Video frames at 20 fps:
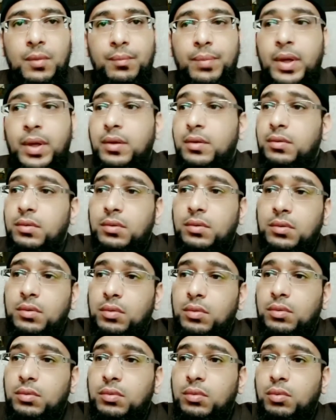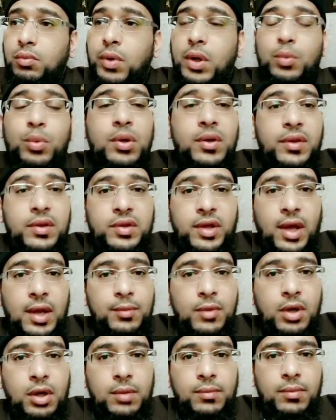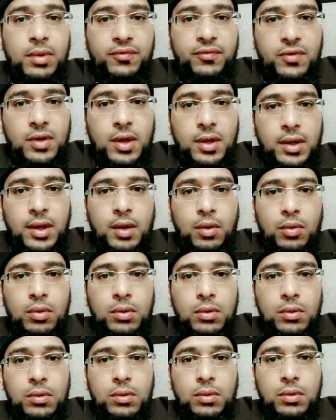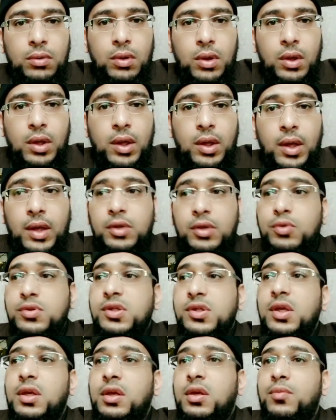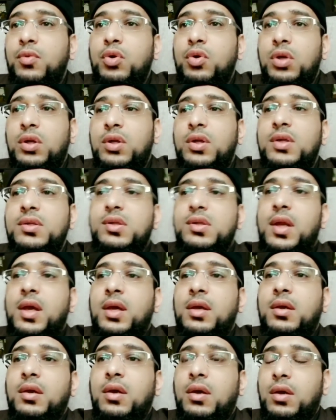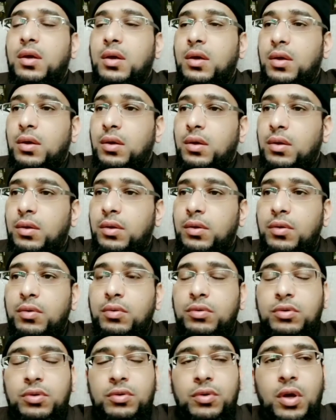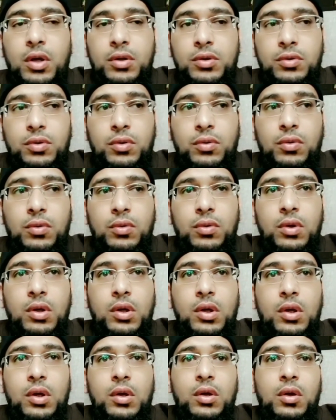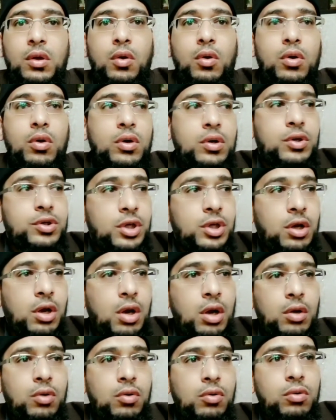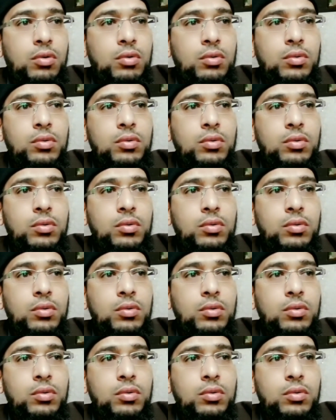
But when will the time come, if not now? And you see communities like, you know, Toronto or Chicago,